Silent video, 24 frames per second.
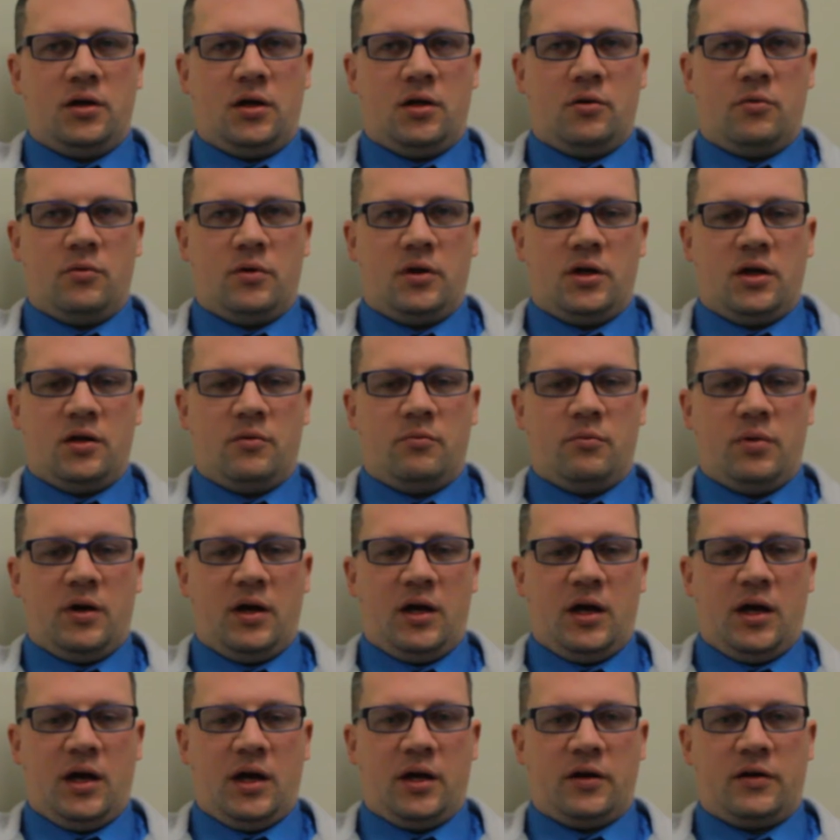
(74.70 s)
it would
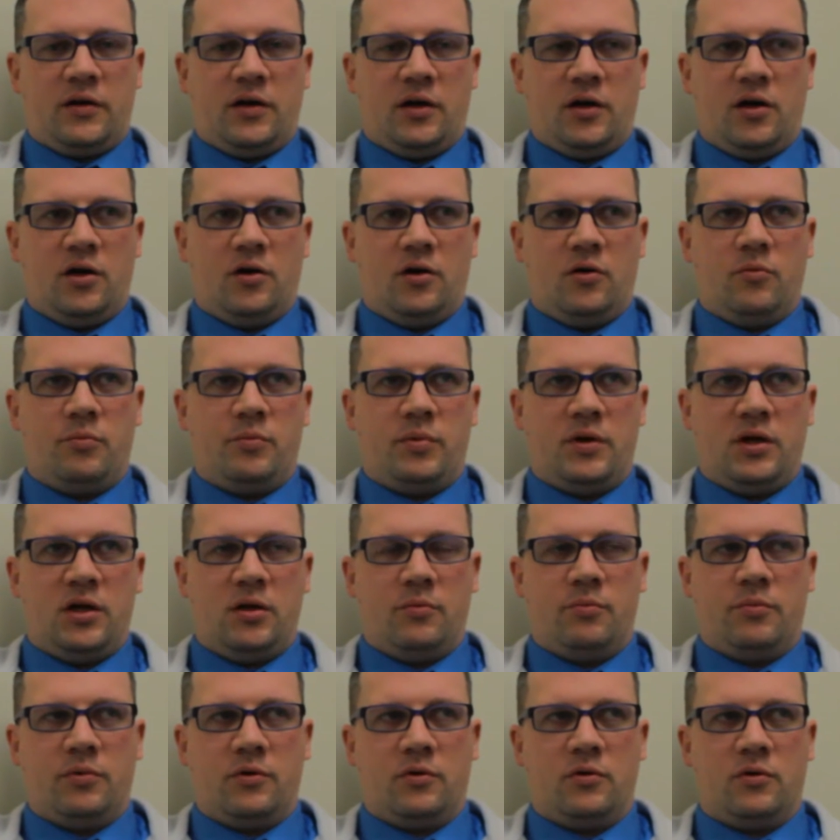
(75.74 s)
impact how
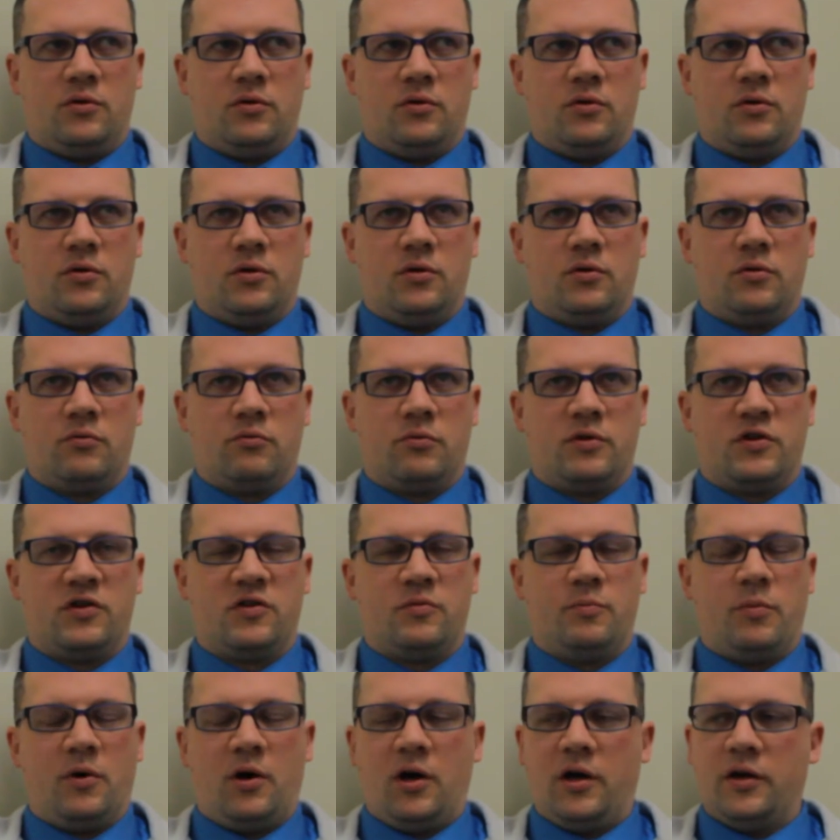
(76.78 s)
people
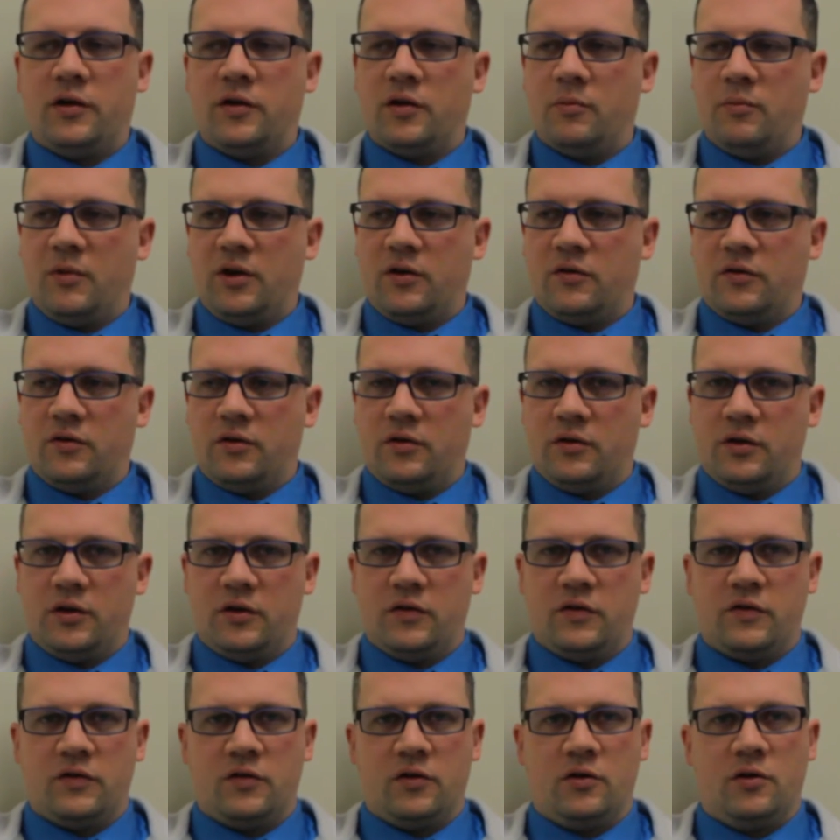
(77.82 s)
respond to mental
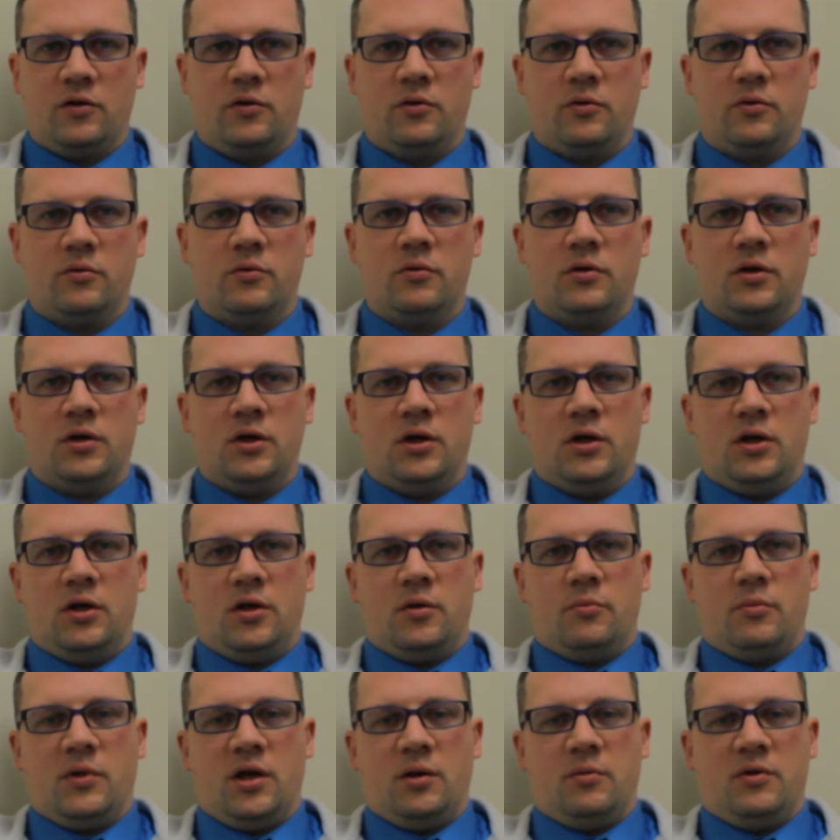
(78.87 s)
illness. So
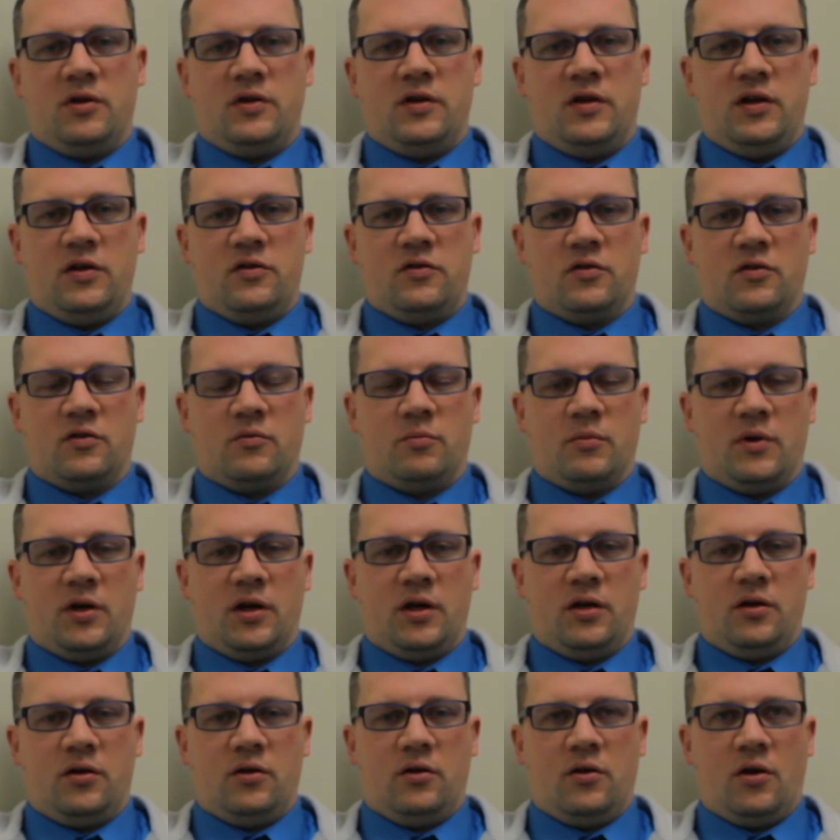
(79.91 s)
maybe teachers
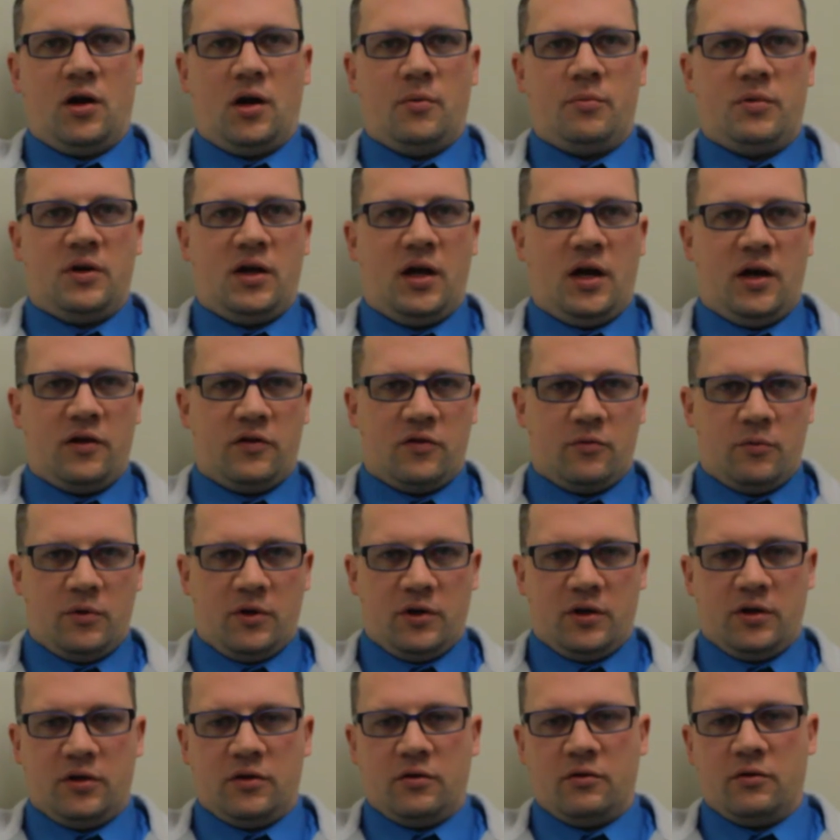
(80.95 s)
might not be as
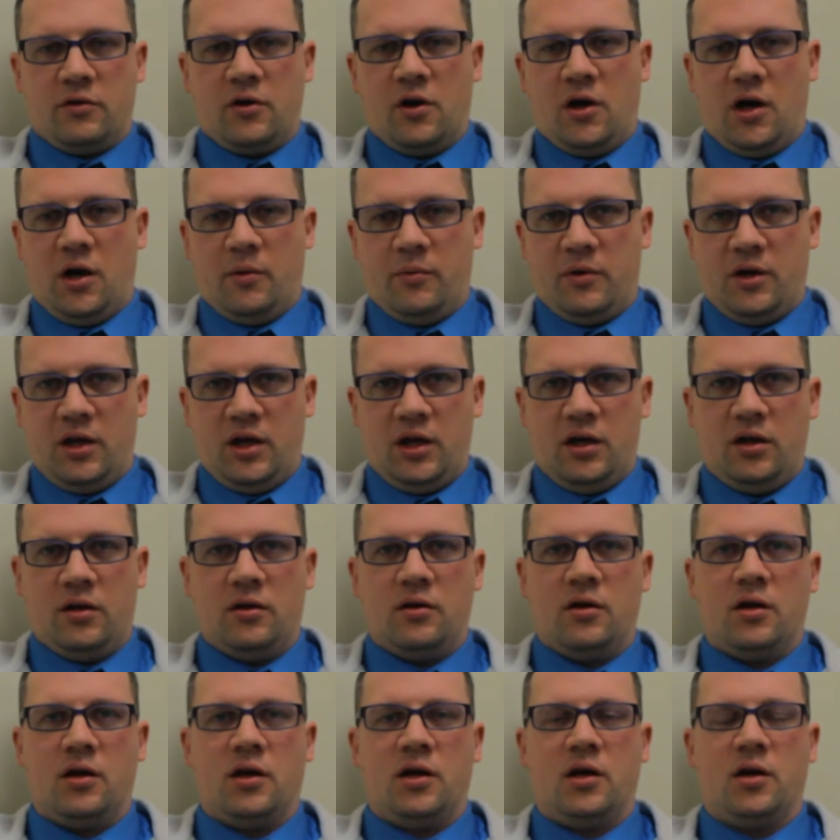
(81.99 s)
willing to accommodate
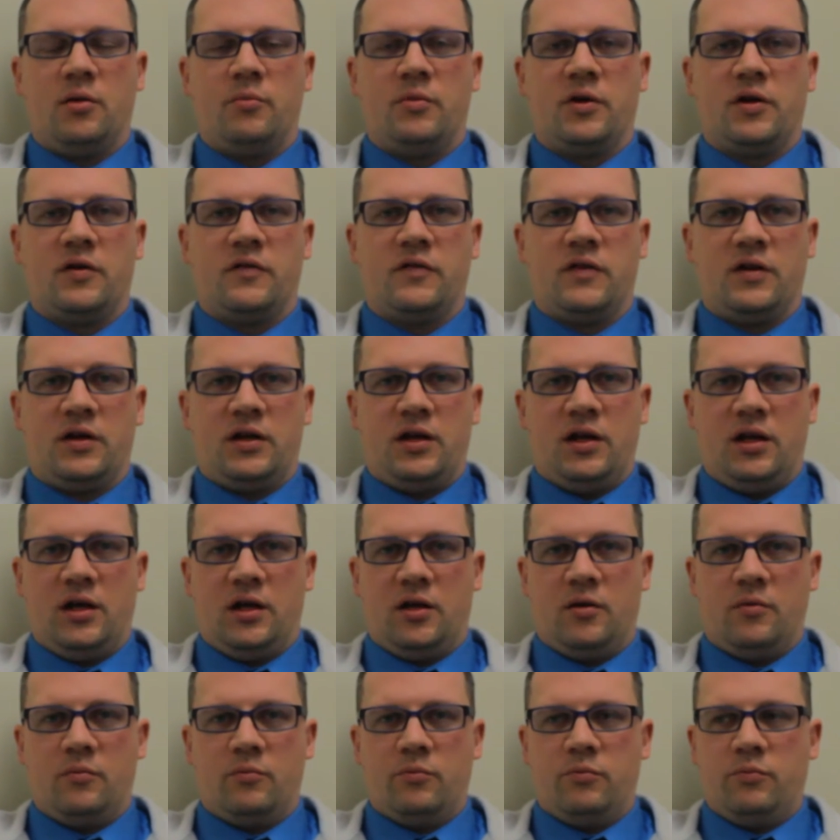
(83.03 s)
um, because they
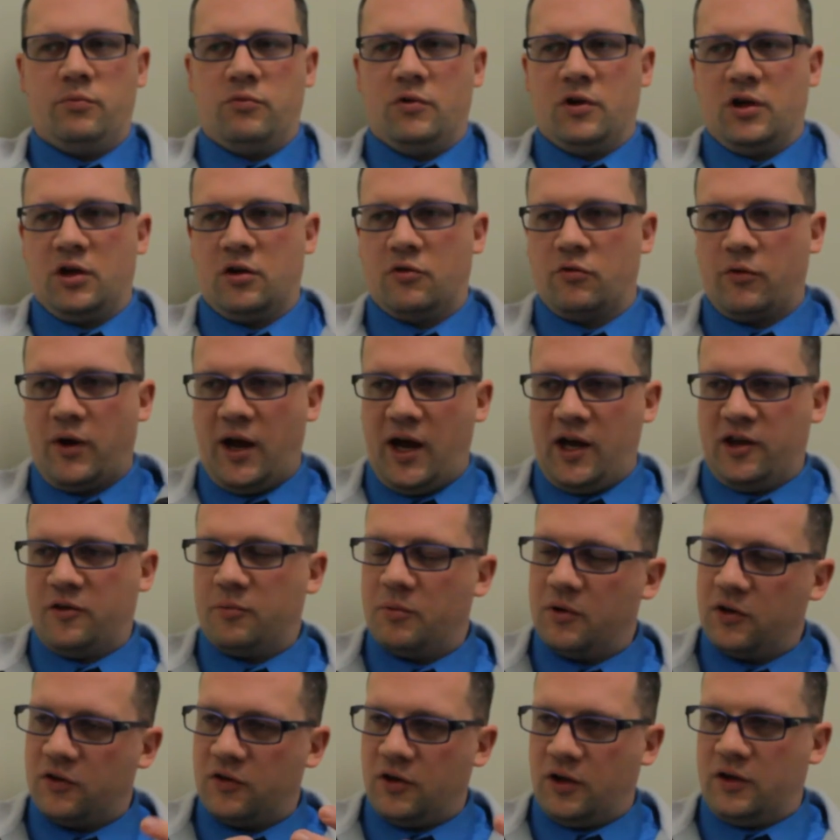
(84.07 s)
can't really
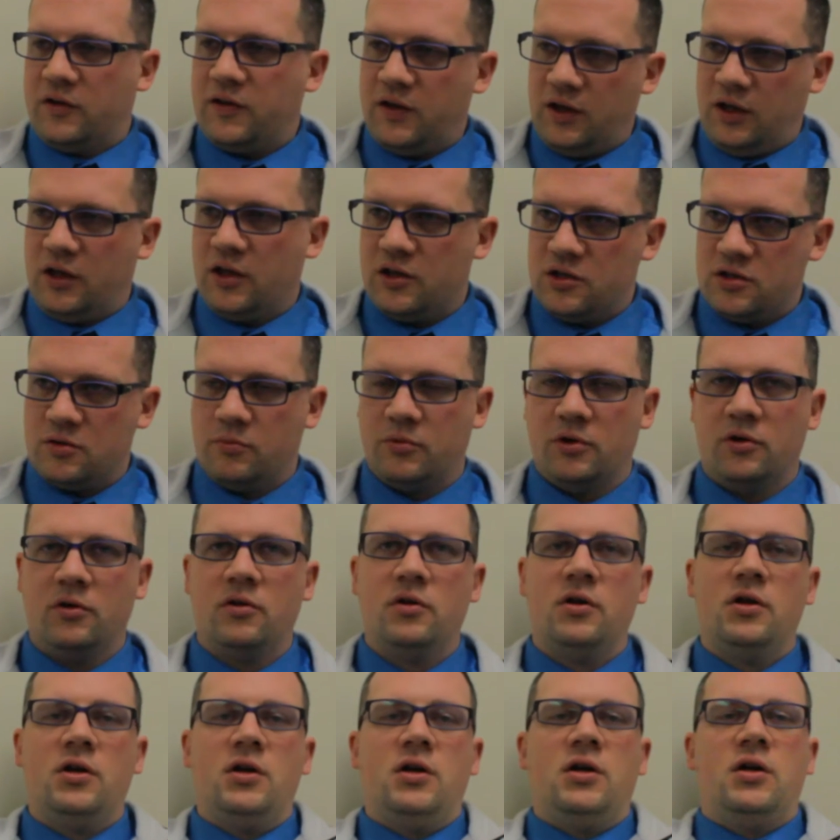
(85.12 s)
grasp it, it's not tangible,
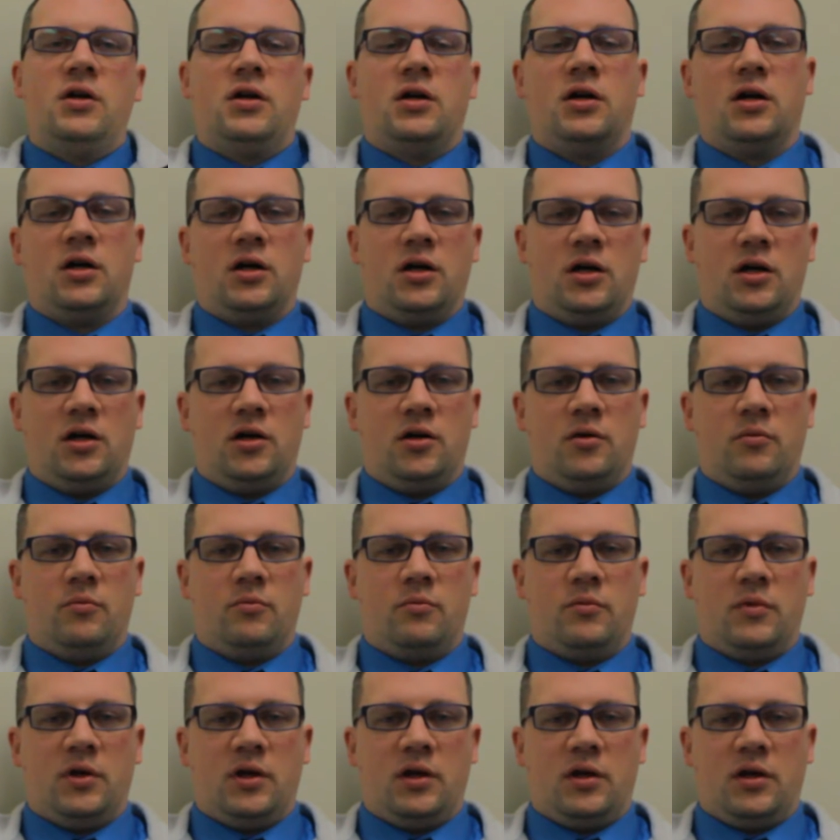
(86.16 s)

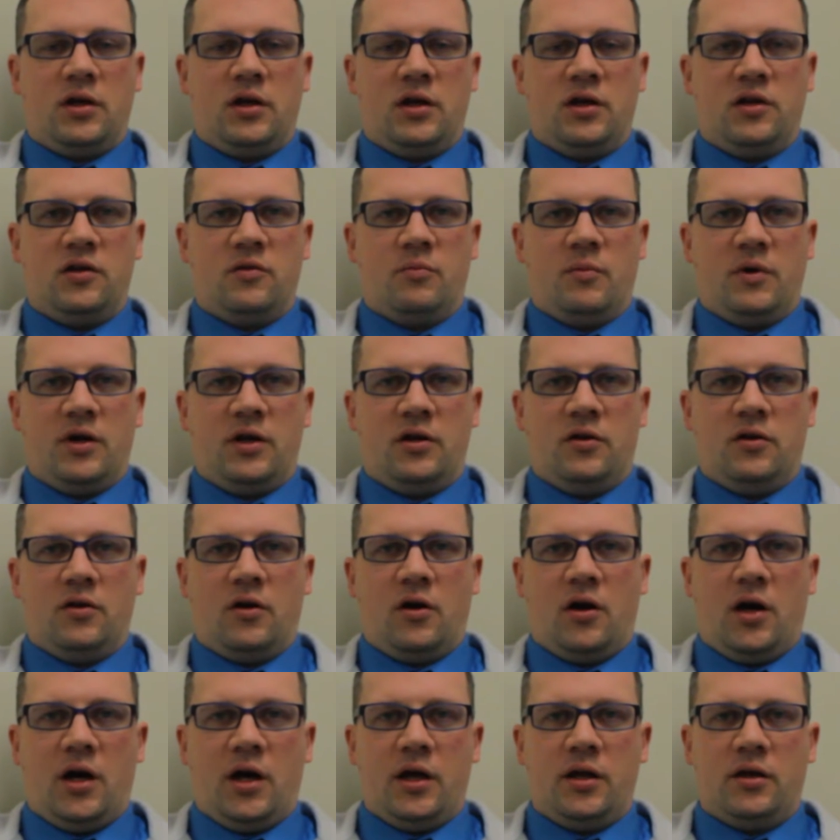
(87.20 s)
um, and kids might
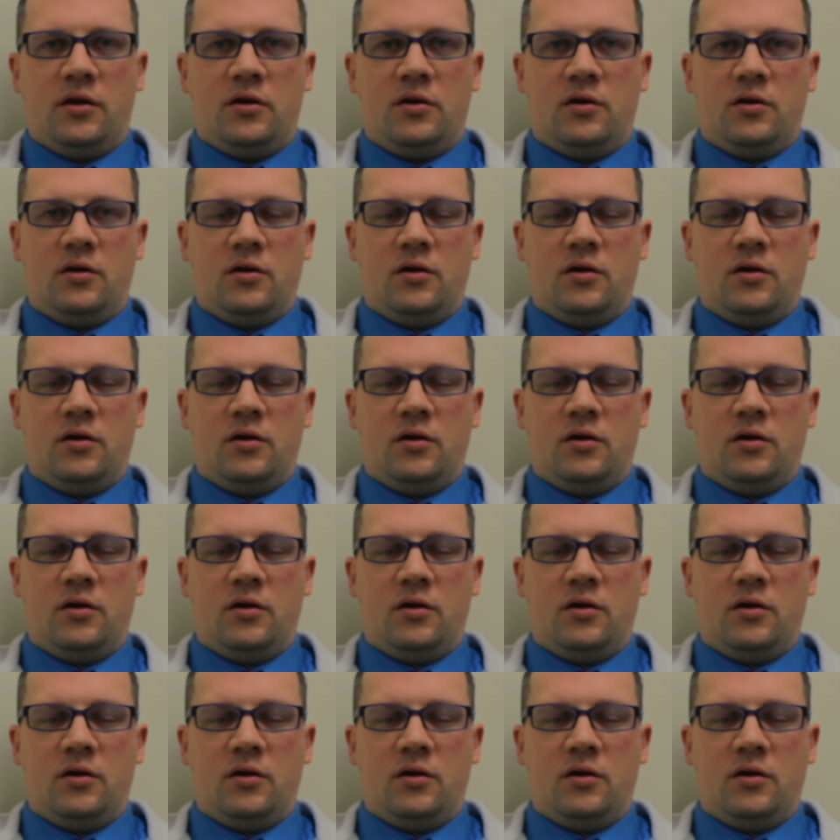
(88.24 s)
not